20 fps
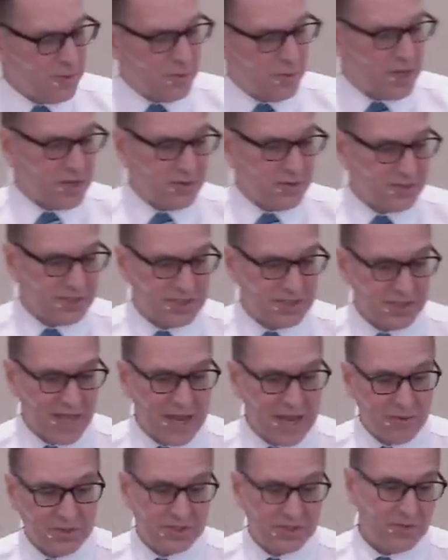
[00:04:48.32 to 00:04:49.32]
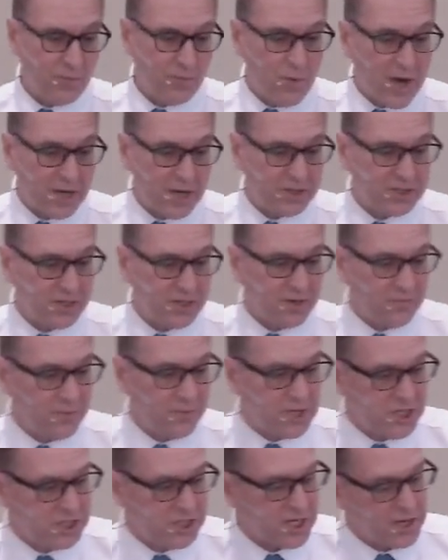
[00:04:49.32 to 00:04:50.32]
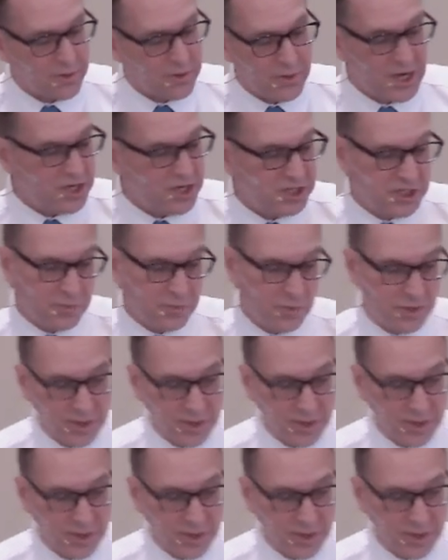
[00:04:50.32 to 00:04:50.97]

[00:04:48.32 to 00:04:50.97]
when he uses the language of washing of regeneration, we